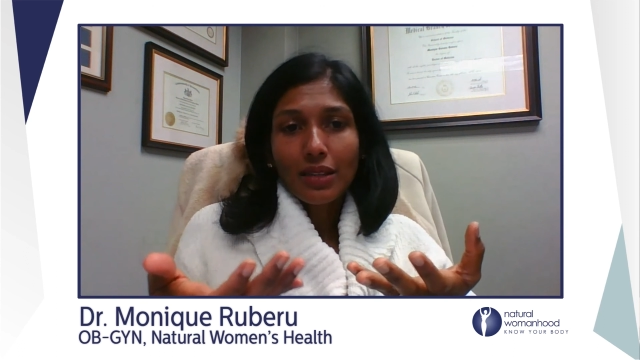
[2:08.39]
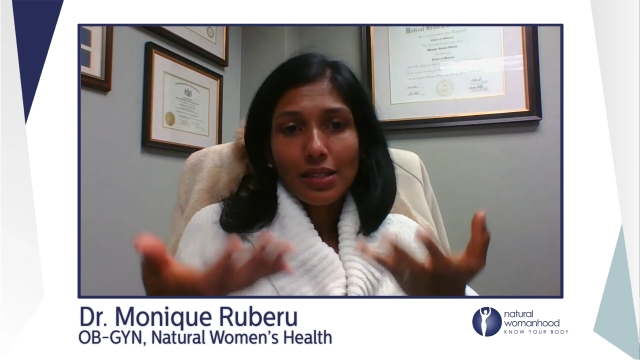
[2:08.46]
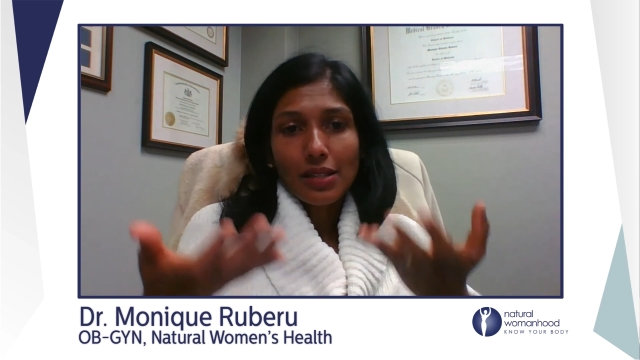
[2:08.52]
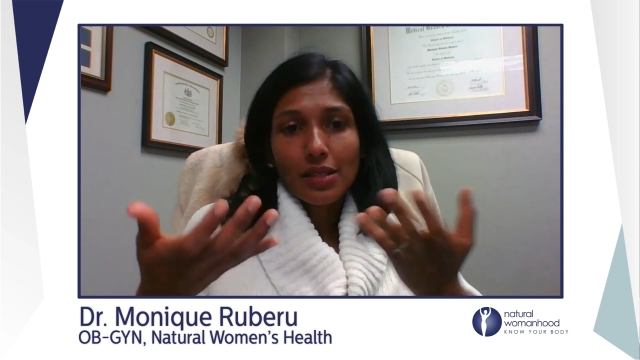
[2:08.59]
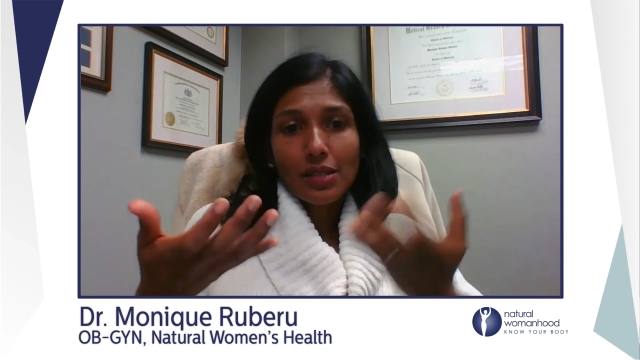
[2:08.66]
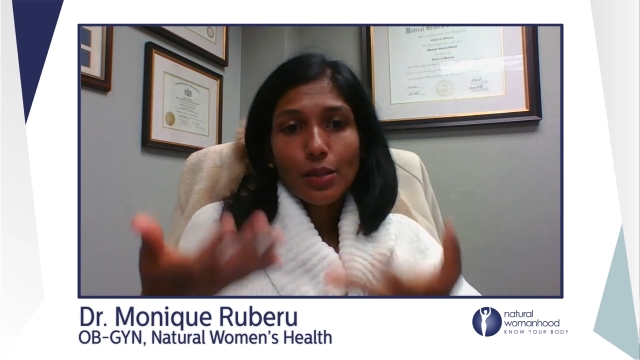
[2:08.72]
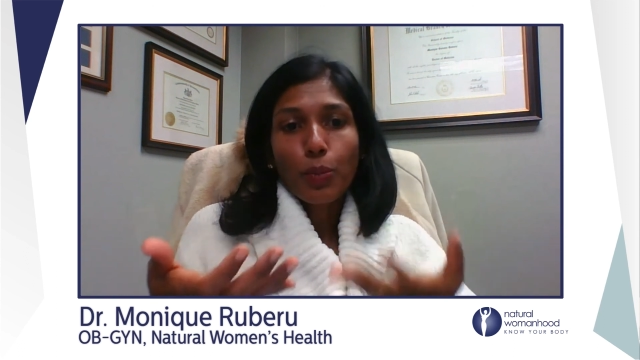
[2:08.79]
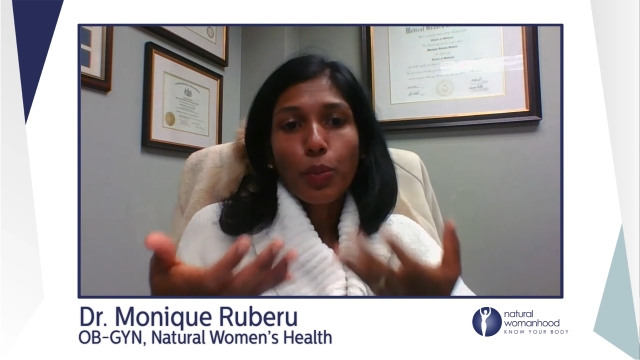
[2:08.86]
and
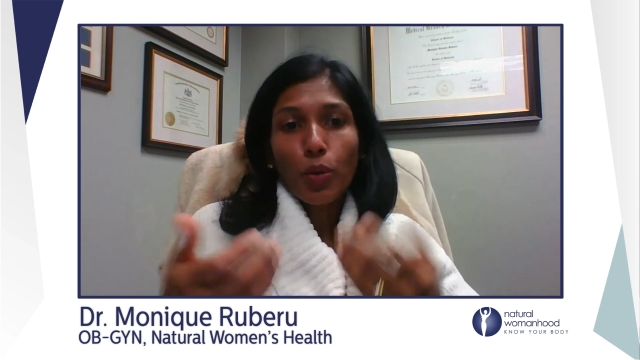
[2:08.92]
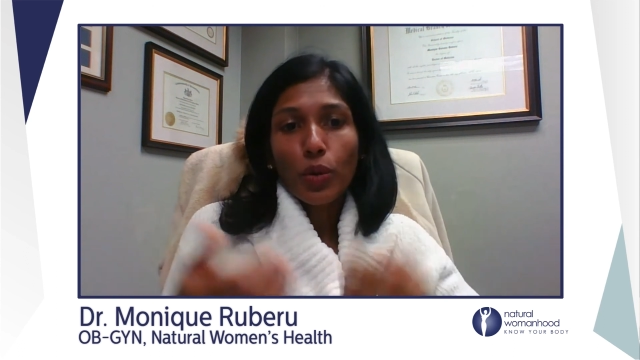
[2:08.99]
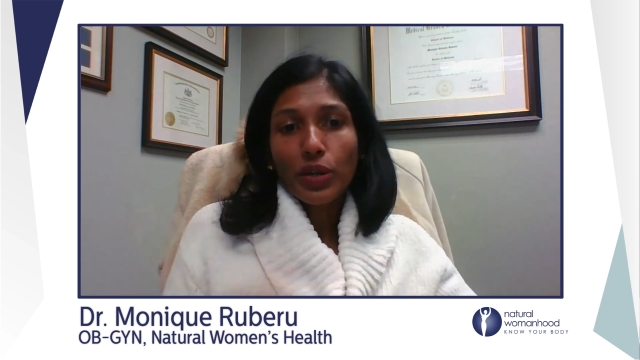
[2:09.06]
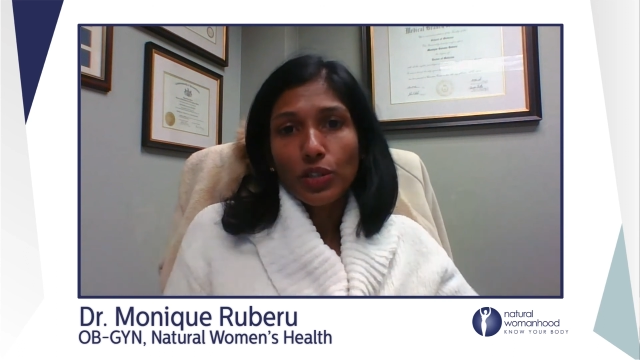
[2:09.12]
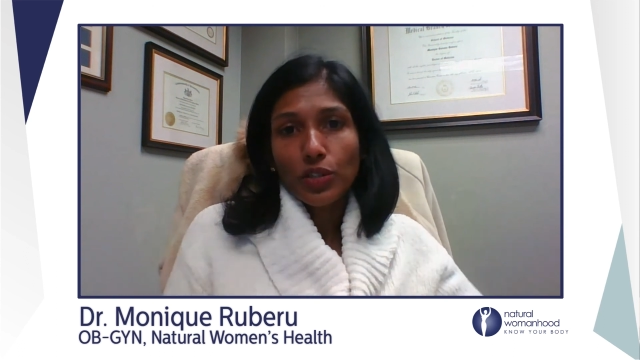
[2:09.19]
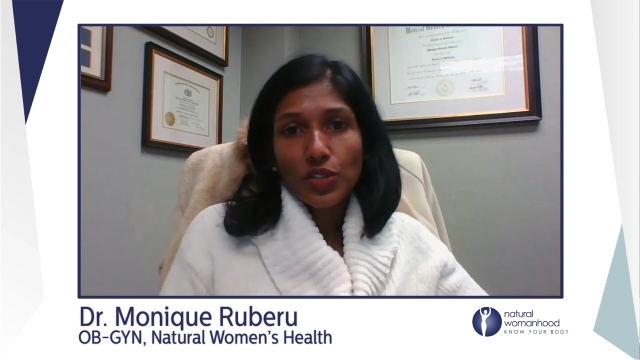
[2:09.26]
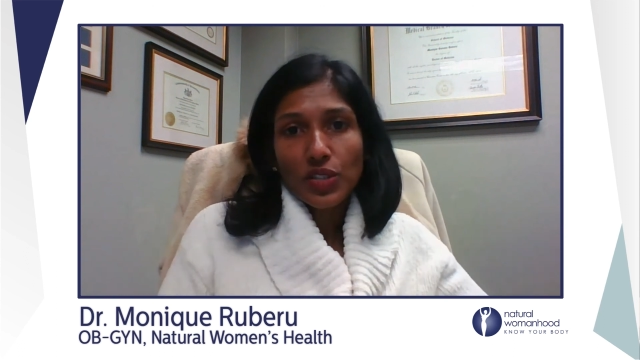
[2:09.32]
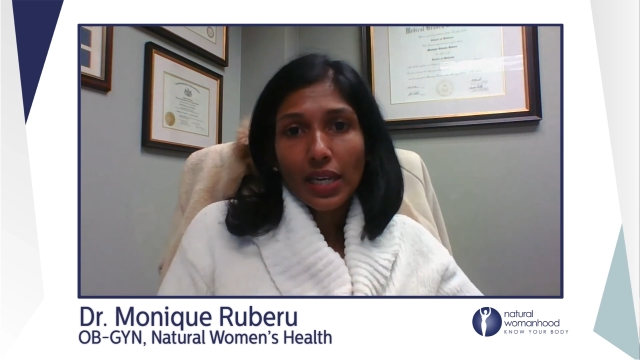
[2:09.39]
support
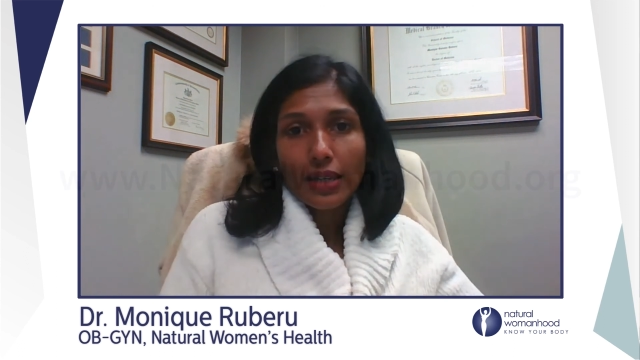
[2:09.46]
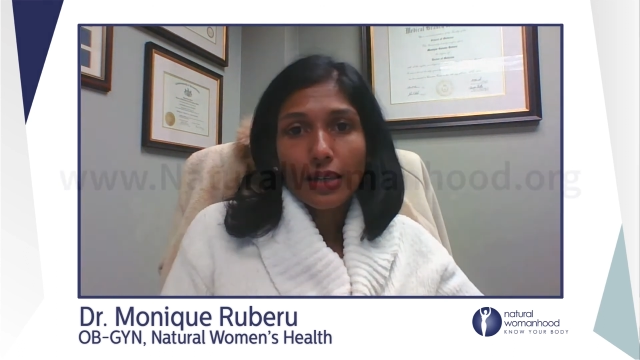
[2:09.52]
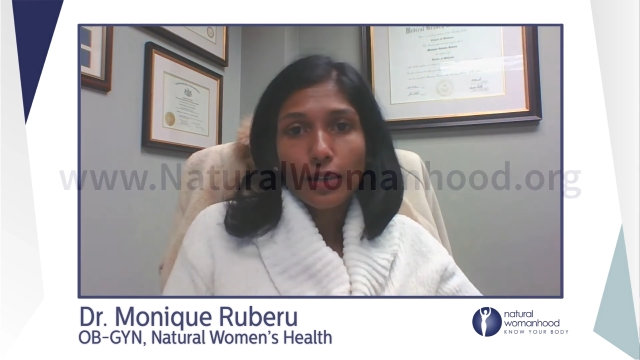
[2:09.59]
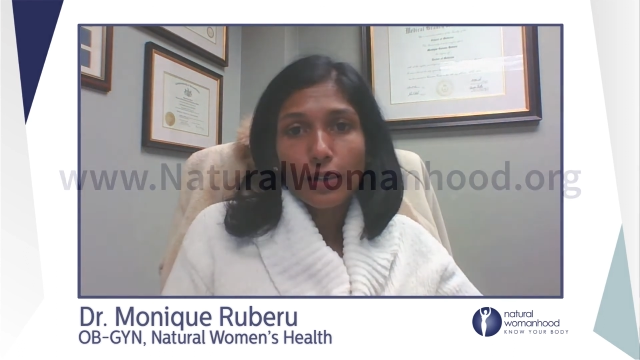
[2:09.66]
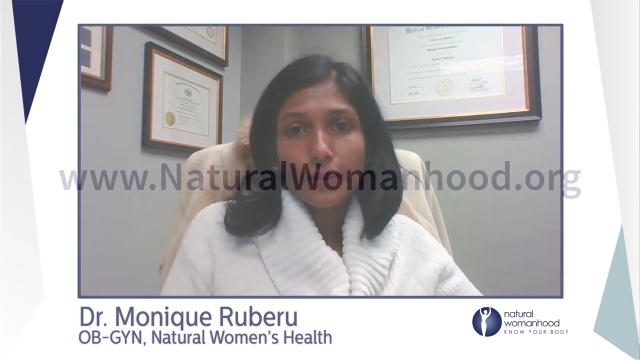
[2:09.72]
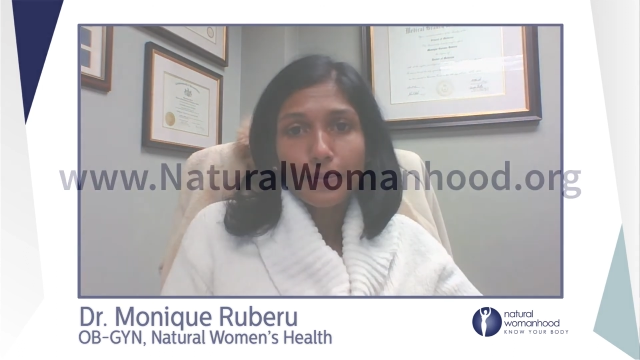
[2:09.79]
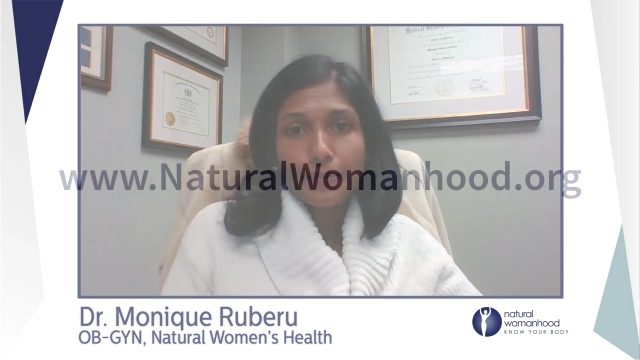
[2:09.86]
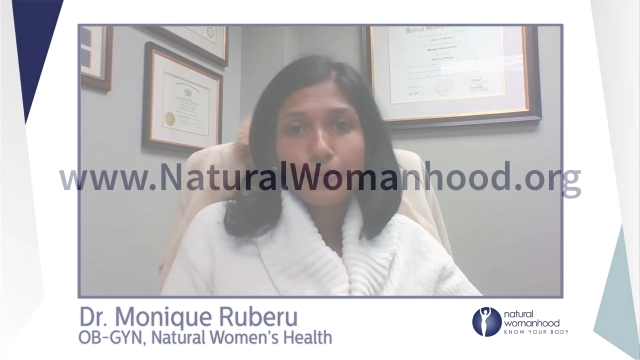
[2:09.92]
your
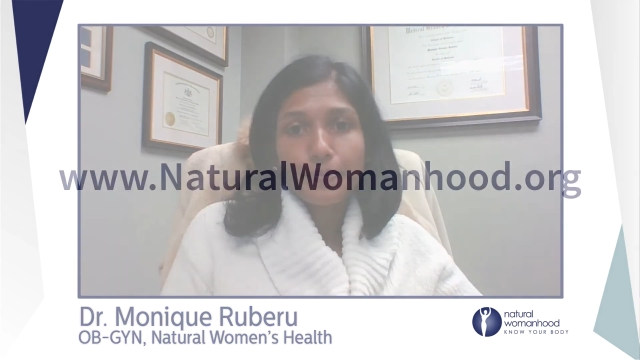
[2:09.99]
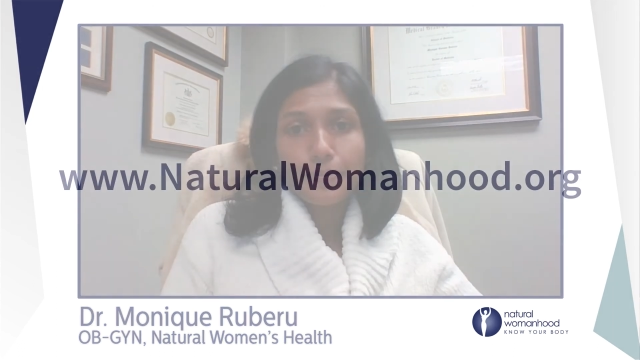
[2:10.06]
cycle.